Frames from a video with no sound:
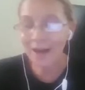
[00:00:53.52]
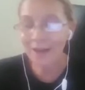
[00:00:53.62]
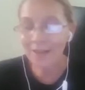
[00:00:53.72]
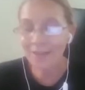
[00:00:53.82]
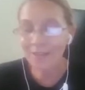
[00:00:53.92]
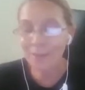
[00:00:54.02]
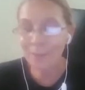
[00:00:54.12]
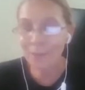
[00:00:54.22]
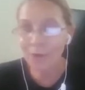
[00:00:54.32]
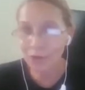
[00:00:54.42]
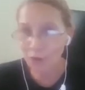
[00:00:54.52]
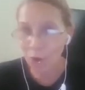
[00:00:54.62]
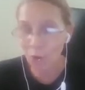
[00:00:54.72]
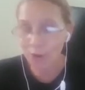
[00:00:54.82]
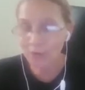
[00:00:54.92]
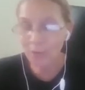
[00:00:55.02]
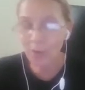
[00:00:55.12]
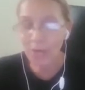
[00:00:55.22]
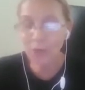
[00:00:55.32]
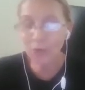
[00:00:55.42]
it's a pre-recording.
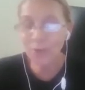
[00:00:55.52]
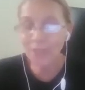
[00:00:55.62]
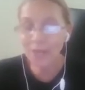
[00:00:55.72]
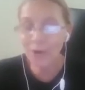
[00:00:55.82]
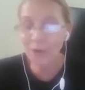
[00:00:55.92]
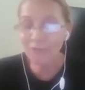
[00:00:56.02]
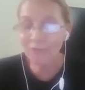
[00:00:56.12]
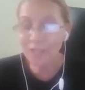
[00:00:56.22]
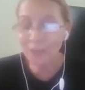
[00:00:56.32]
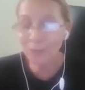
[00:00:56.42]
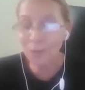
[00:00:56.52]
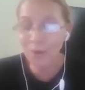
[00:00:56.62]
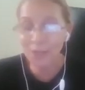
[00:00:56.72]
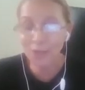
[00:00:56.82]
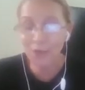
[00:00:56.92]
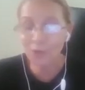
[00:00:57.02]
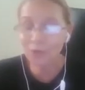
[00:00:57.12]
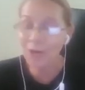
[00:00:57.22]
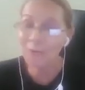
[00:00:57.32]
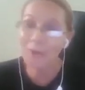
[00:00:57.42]
What I do is I go on Facebook, I
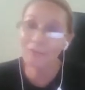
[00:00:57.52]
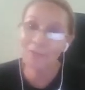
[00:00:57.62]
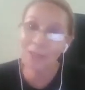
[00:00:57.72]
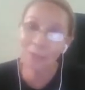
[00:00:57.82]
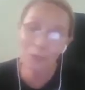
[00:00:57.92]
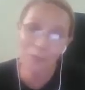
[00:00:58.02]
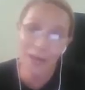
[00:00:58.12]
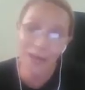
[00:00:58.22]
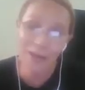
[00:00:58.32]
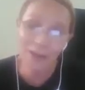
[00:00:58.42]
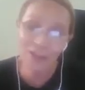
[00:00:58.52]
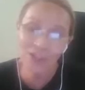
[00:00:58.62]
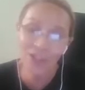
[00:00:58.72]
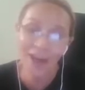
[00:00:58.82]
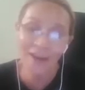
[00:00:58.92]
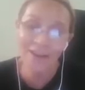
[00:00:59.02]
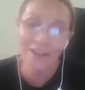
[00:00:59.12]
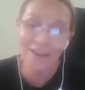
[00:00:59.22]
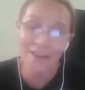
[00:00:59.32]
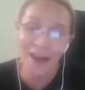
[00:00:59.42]
scroll down my Facebook page, and
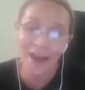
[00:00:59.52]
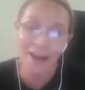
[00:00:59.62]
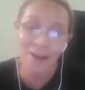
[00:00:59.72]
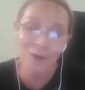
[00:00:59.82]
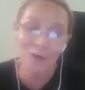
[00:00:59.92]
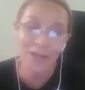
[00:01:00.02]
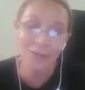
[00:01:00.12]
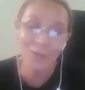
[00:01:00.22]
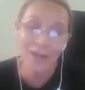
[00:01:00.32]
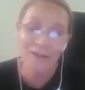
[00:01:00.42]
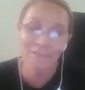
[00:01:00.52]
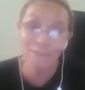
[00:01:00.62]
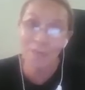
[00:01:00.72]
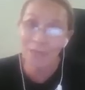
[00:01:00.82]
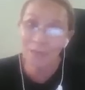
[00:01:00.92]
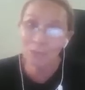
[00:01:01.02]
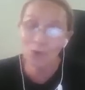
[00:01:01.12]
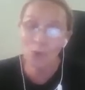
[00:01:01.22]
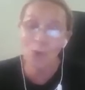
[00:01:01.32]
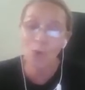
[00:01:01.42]
then I look at whatever memes
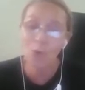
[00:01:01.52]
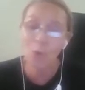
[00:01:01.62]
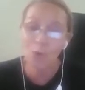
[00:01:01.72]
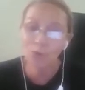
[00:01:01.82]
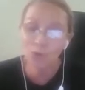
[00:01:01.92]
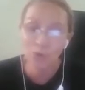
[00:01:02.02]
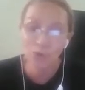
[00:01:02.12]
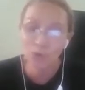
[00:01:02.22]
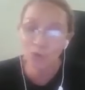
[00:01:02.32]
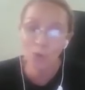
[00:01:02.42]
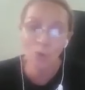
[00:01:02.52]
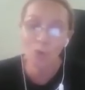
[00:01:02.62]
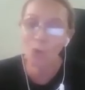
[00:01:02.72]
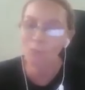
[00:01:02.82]
or quotes or